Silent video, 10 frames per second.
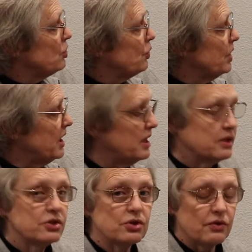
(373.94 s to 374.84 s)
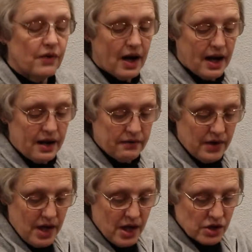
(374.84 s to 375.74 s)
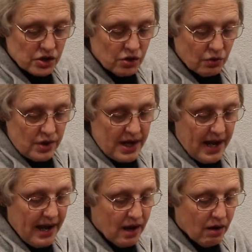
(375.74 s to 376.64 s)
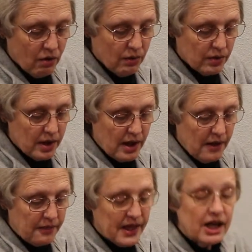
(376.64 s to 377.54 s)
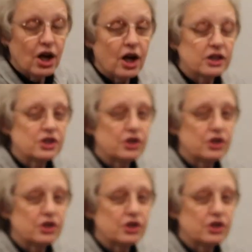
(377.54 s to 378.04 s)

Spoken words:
trees survived. So now, they lost